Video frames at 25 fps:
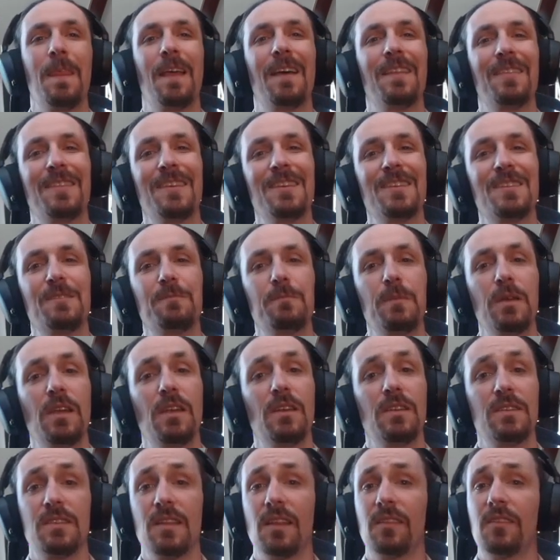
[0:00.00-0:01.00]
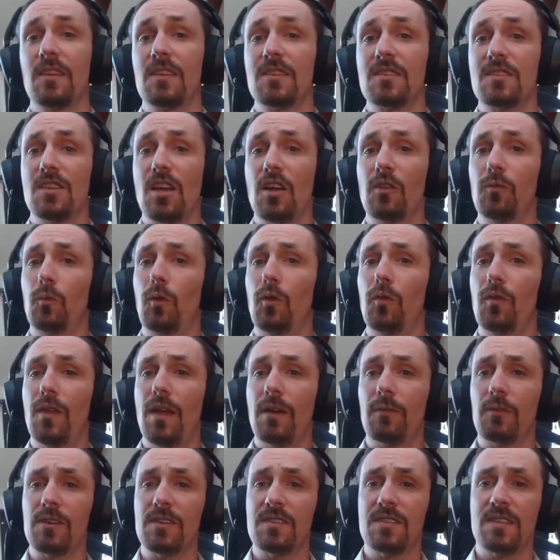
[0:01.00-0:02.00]
This means that the sun will
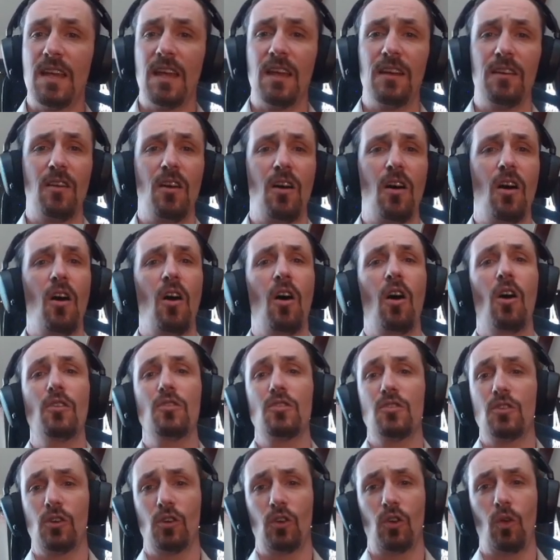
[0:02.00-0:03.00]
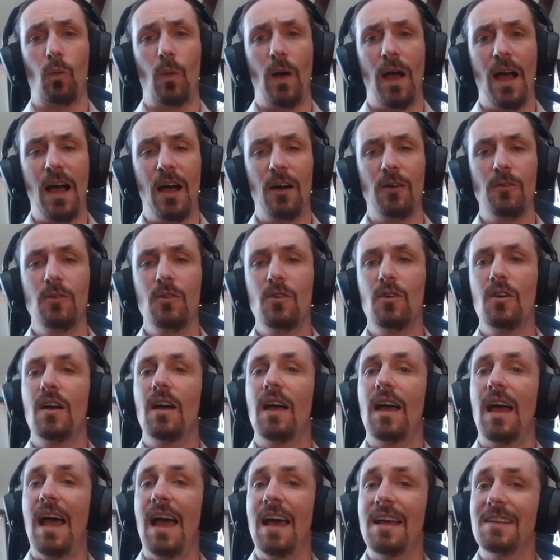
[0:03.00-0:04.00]
never set on Turtle WoW
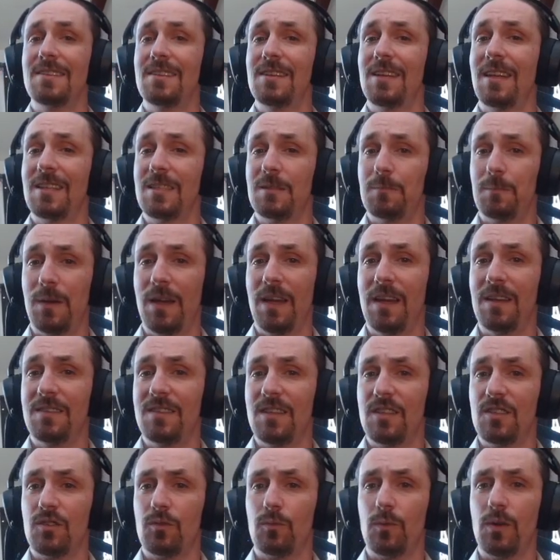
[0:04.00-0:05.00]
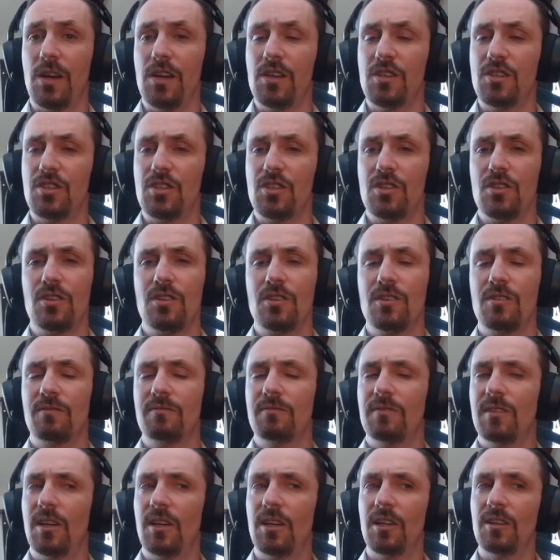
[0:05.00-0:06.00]
as it expands its reach.
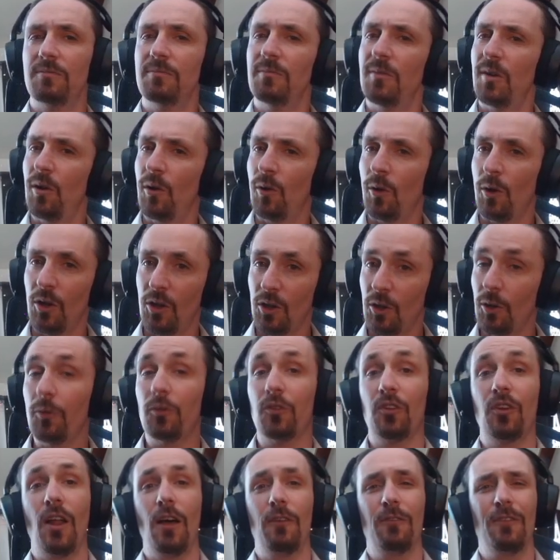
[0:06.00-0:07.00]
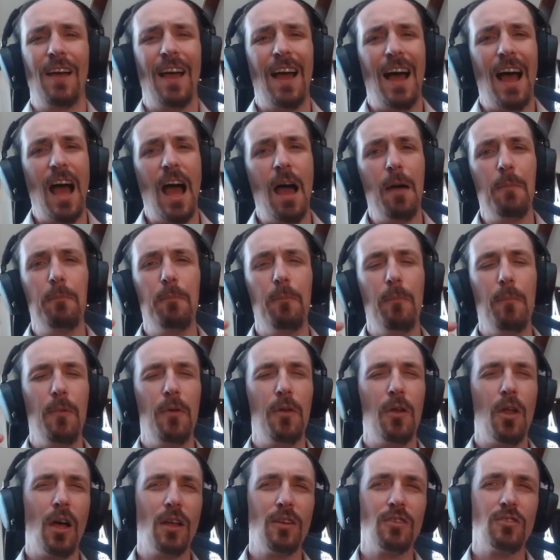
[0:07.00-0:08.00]
Or close enough. I'm
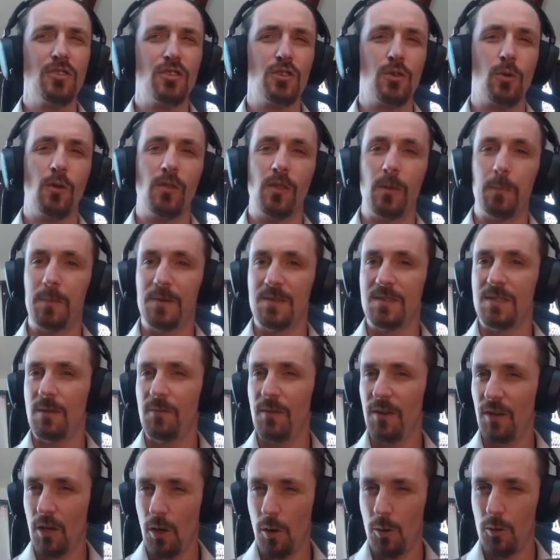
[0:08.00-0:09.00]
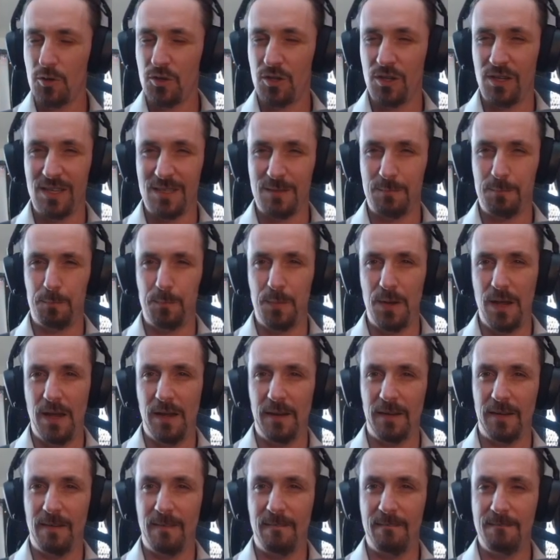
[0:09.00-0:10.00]
not sure the Pacific Ocean is
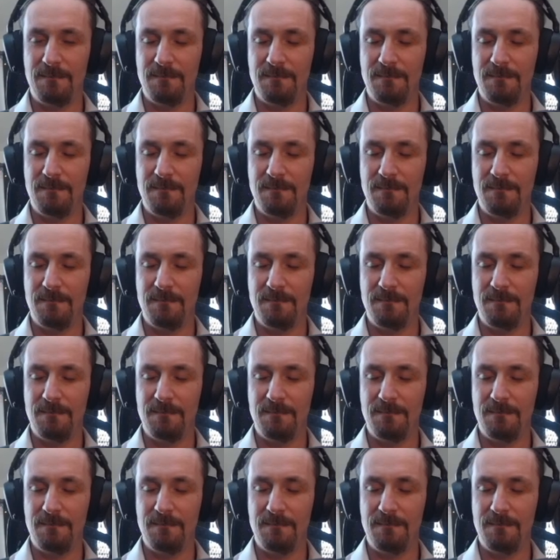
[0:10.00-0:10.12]
big.